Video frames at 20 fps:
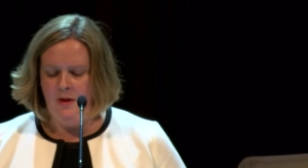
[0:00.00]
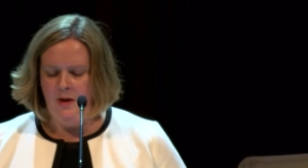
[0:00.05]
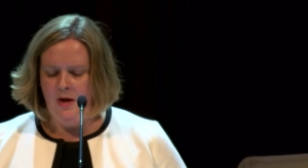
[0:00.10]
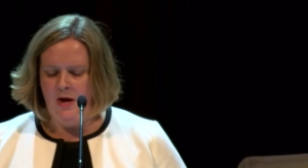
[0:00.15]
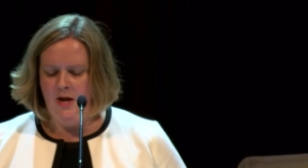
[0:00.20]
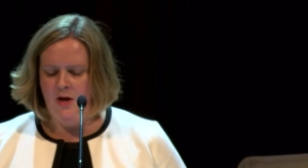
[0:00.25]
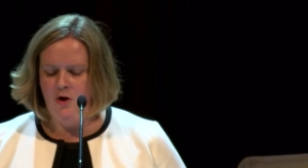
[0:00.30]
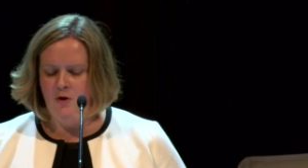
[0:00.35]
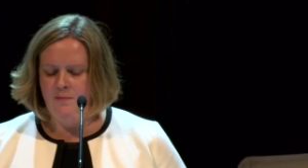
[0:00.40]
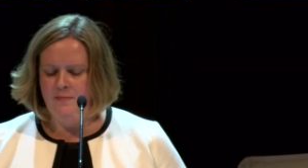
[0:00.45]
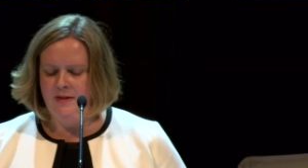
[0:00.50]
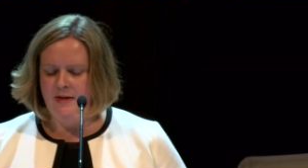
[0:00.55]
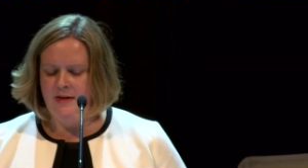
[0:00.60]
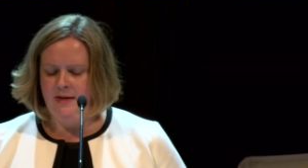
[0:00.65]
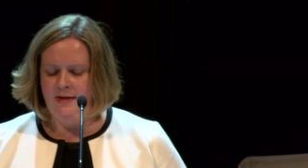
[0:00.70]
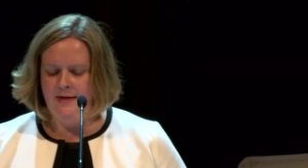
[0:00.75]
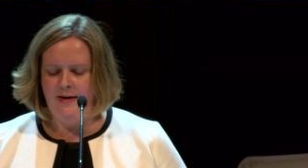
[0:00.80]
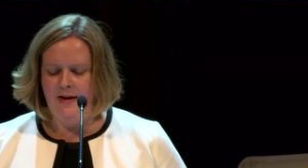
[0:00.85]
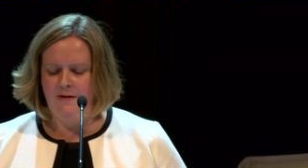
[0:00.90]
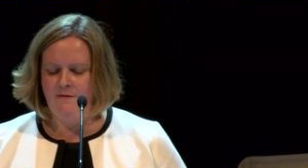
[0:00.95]
I hope that
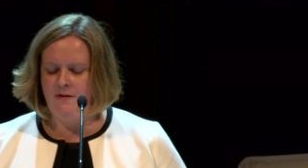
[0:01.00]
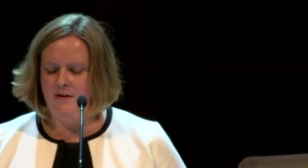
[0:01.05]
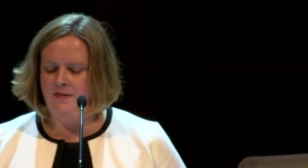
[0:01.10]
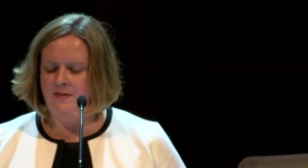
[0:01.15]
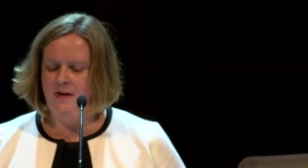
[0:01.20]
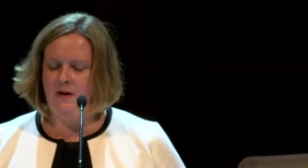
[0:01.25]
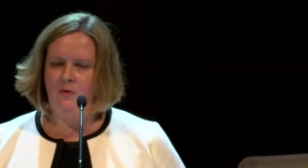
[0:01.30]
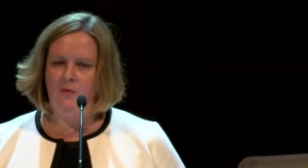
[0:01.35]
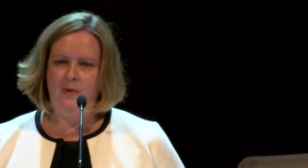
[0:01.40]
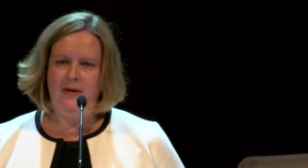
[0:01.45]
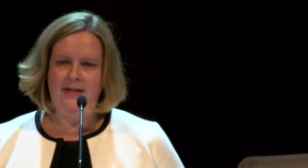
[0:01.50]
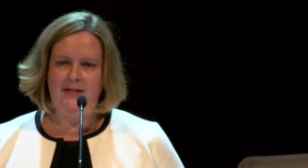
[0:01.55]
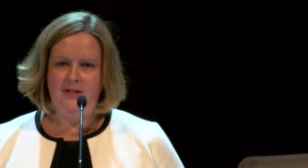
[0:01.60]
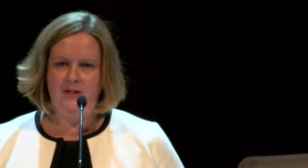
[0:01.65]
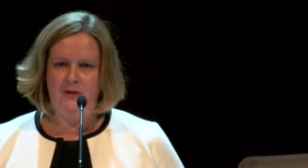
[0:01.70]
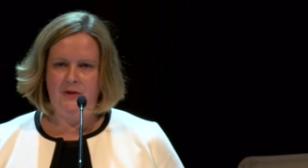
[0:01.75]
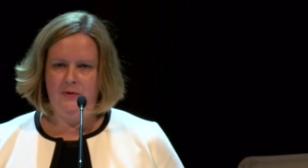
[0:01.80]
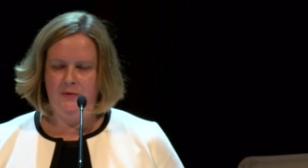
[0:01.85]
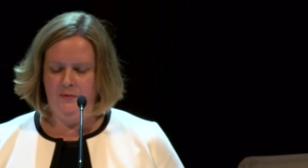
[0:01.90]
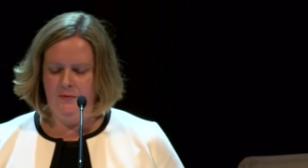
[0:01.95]
in everything we
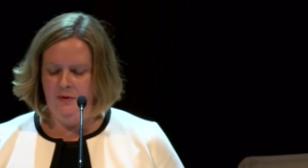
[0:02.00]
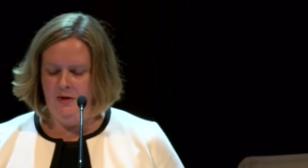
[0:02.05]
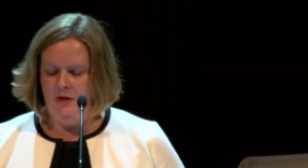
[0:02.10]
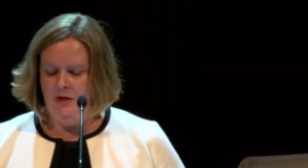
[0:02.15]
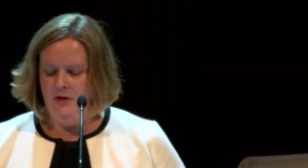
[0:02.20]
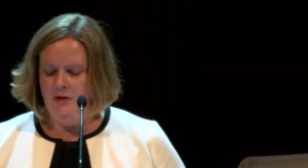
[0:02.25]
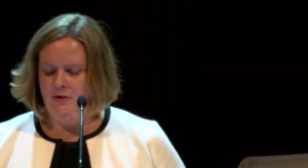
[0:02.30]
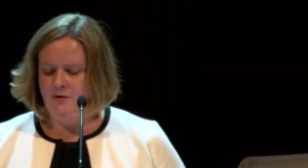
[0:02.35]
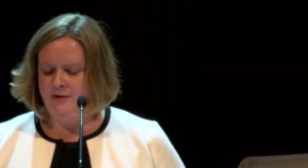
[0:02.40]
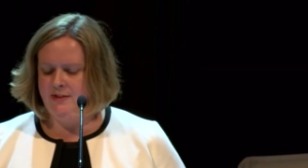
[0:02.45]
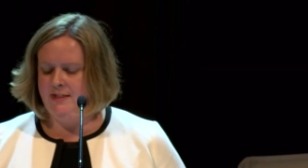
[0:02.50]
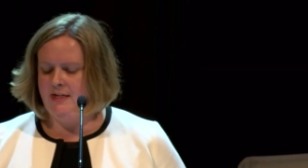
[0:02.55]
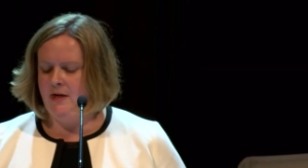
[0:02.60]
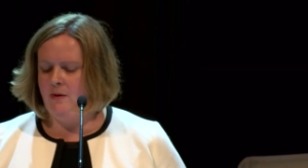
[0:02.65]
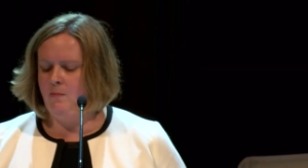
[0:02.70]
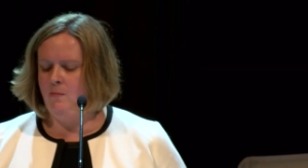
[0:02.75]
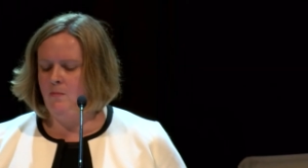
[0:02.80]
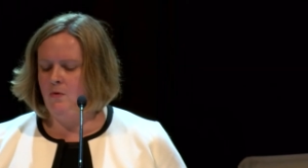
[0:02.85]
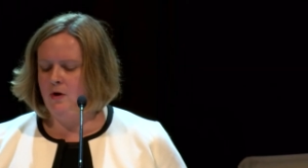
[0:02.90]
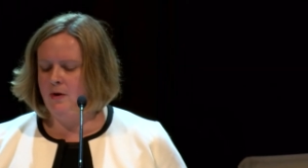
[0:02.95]
do, you're
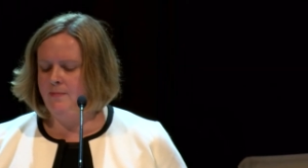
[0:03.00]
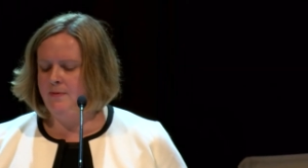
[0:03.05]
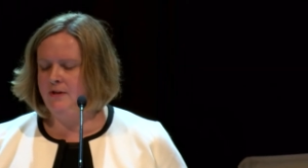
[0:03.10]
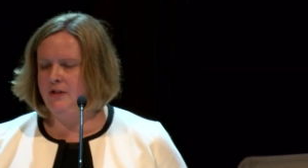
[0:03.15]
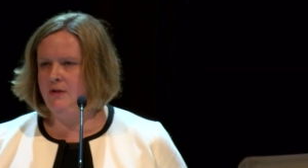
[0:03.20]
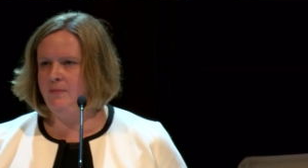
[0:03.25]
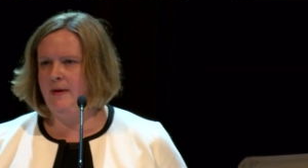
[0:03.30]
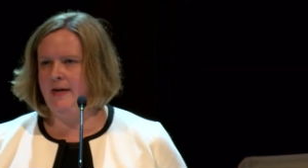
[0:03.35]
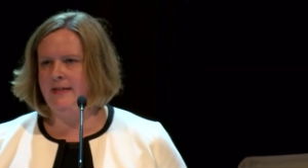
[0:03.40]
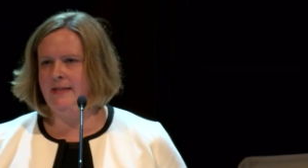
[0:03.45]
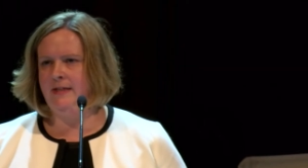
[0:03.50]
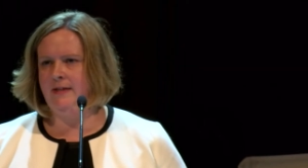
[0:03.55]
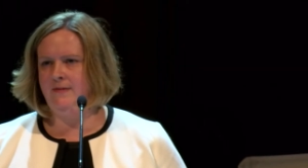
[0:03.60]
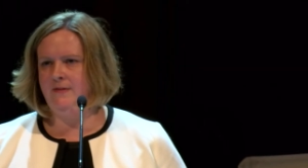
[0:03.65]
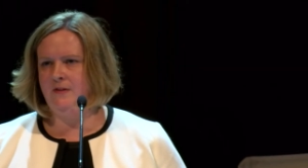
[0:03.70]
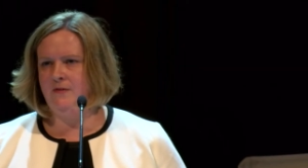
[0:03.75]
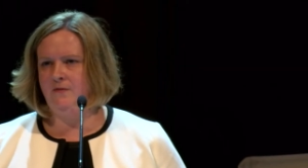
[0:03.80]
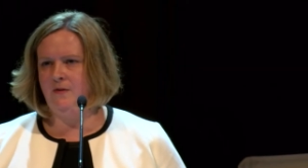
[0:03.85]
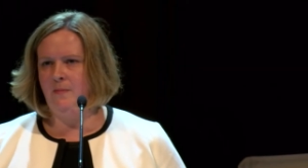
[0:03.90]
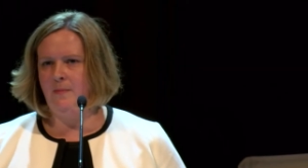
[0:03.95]
seeing more
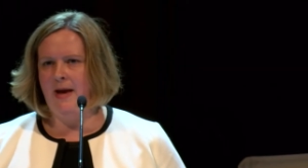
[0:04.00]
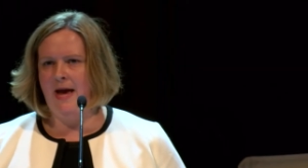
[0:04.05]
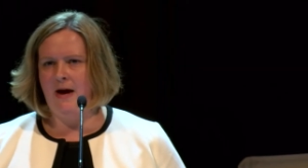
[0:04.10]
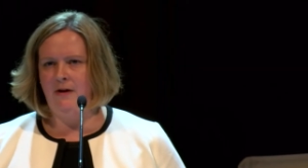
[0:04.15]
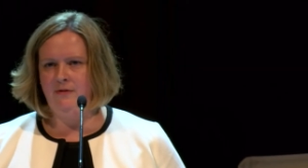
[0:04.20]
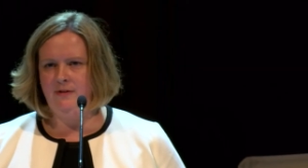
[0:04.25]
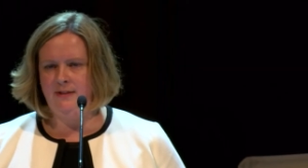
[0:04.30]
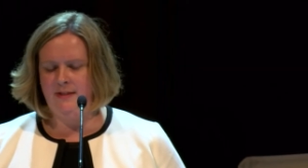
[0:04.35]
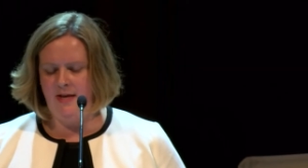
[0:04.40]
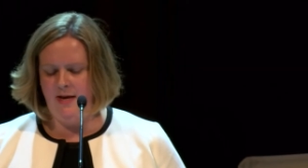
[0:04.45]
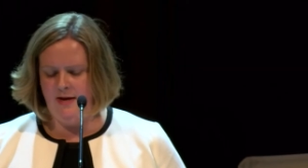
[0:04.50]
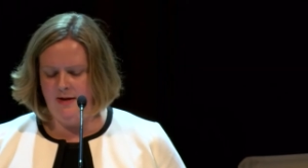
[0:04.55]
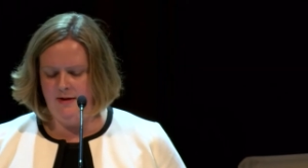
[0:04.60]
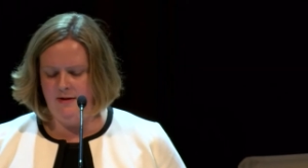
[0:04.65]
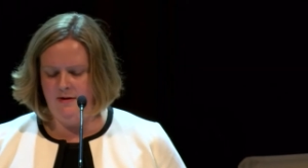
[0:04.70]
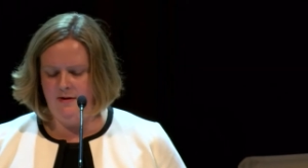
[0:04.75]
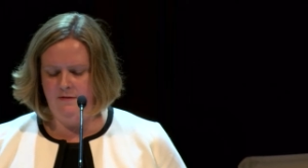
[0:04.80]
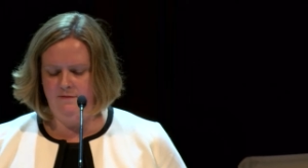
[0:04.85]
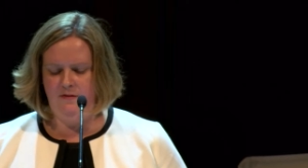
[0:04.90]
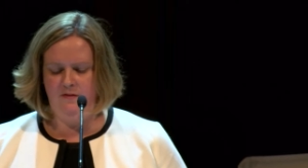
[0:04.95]
perspectives from
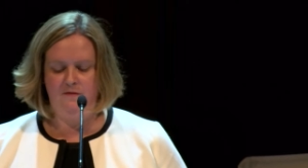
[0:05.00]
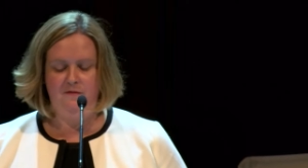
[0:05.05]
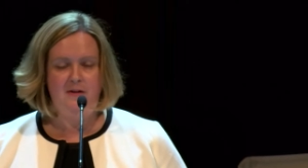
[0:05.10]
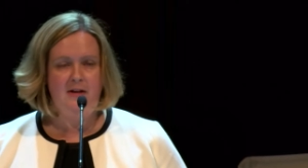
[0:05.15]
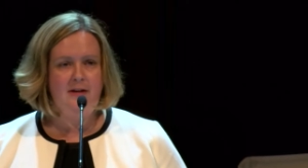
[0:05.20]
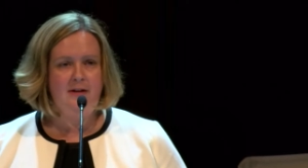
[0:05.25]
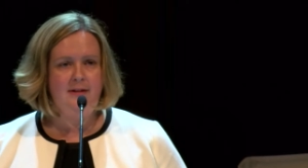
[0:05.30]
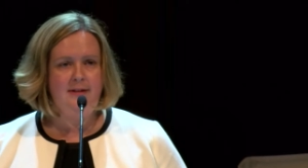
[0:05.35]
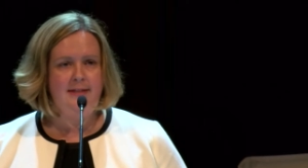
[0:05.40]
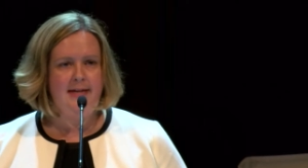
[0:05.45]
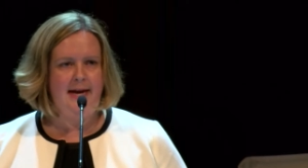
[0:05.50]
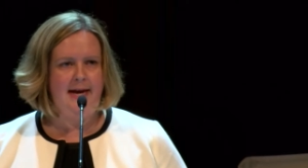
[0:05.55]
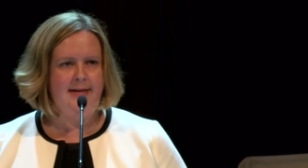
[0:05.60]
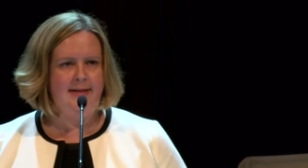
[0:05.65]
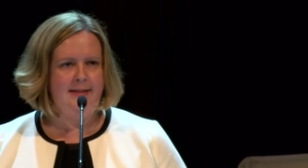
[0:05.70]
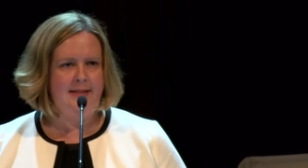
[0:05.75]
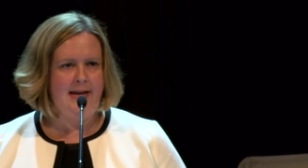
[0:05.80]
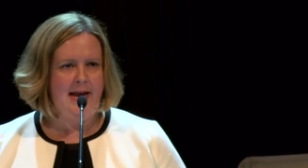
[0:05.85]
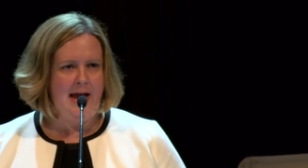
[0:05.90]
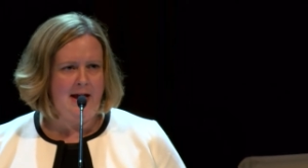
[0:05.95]
outside of the field
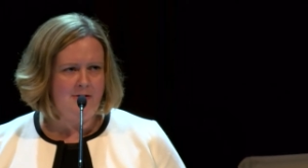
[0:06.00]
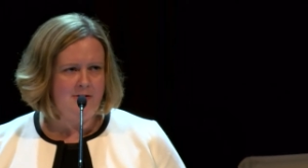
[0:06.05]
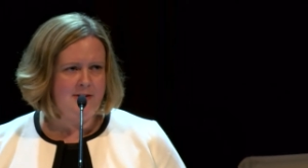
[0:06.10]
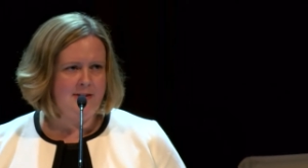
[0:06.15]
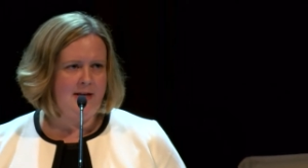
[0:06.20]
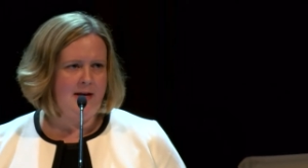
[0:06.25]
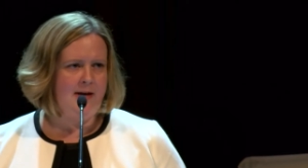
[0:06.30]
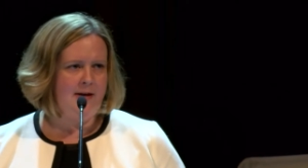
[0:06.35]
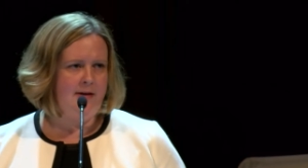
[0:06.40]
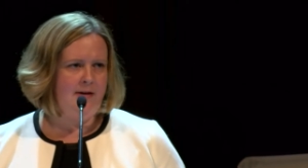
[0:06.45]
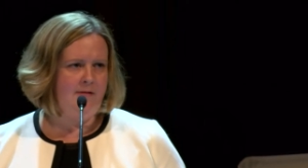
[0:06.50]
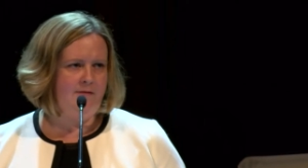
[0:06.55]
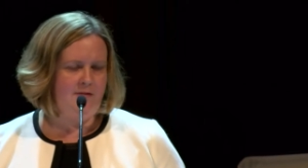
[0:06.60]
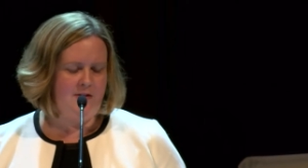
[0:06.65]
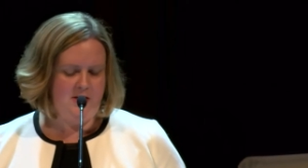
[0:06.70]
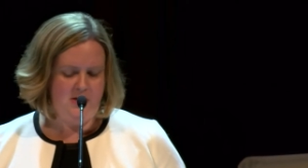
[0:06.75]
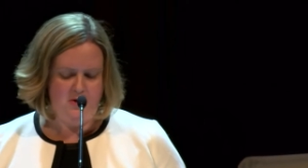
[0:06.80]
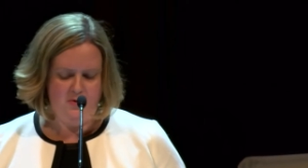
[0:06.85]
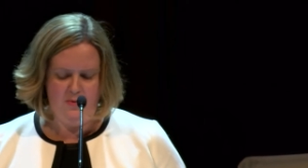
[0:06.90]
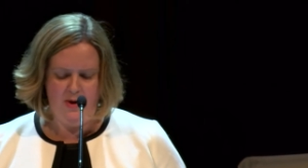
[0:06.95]
and the outside of
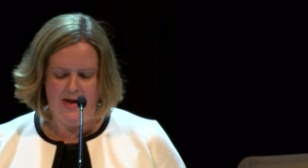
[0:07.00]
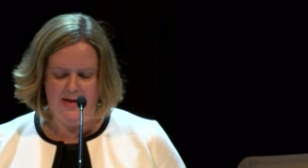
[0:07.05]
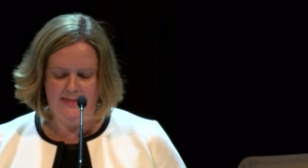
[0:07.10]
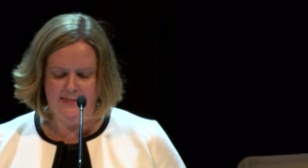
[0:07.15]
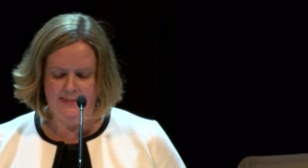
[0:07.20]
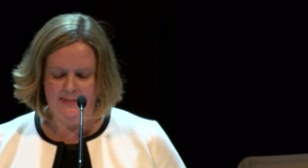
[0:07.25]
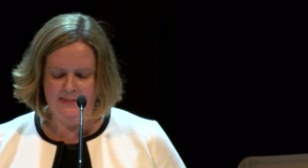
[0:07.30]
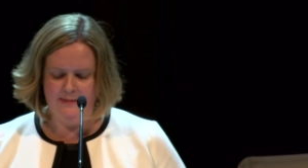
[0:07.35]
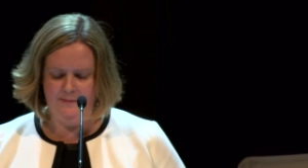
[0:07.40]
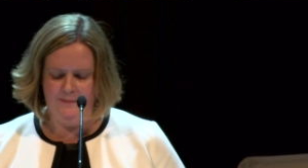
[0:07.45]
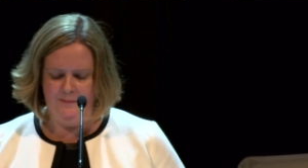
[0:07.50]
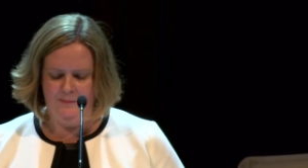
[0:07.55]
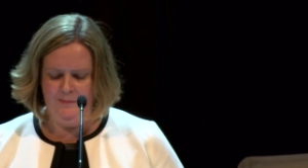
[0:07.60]
the US.